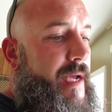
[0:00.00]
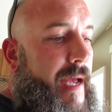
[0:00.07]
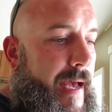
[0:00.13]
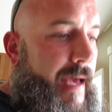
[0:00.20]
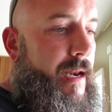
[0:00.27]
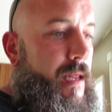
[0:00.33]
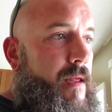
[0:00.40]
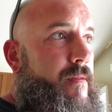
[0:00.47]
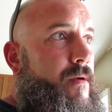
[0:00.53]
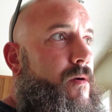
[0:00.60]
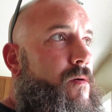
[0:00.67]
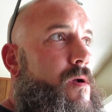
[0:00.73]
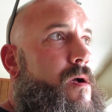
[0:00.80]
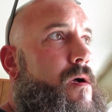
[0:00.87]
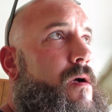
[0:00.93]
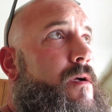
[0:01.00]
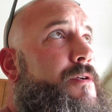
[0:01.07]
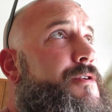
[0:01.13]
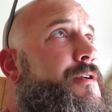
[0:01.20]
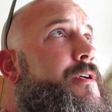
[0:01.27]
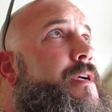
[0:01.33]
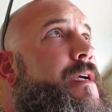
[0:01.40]
I had it in the
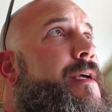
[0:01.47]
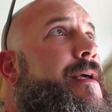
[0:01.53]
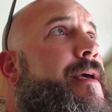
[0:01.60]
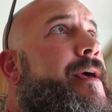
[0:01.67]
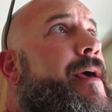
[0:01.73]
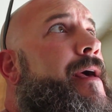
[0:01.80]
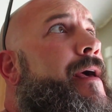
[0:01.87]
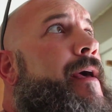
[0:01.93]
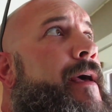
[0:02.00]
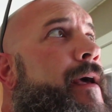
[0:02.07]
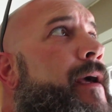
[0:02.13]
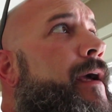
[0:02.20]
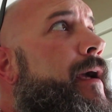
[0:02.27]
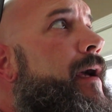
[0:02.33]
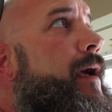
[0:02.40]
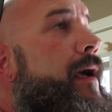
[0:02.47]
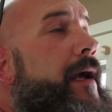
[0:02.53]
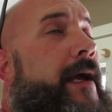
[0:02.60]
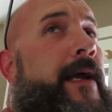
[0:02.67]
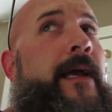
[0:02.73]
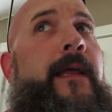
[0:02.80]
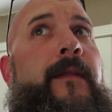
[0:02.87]
garage,
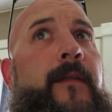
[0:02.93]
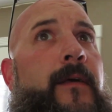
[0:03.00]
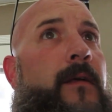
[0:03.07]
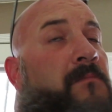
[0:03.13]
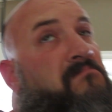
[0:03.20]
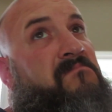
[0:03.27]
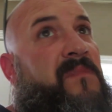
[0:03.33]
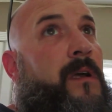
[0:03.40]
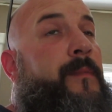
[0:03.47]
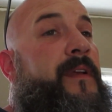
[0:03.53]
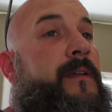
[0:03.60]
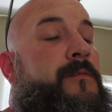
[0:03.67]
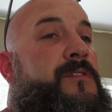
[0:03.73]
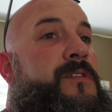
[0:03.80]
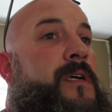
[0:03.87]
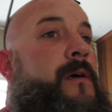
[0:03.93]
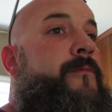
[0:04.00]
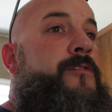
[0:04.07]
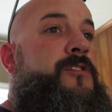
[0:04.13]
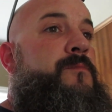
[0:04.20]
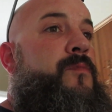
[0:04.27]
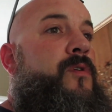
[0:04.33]
and I mean it was
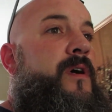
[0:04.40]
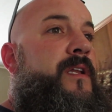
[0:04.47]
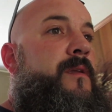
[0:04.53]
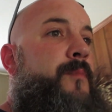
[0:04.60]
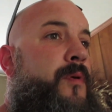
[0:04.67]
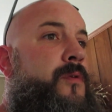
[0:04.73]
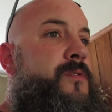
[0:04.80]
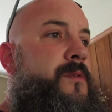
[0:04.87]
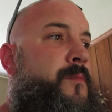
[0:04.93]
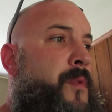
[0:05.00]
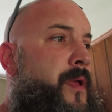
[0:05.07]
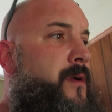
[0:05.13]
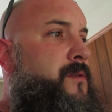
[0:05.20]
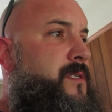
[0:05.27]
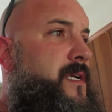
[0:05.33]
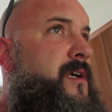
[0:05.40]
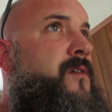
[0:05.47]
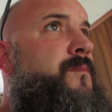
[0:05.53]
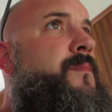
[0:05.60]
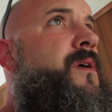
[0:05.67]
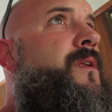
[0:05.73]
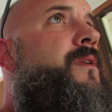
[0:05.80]
salvageable. I had to pull some nails
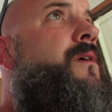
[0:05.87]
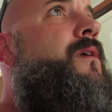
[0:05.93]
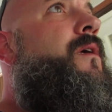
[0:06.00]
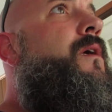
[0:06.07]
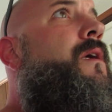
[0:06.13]
out, but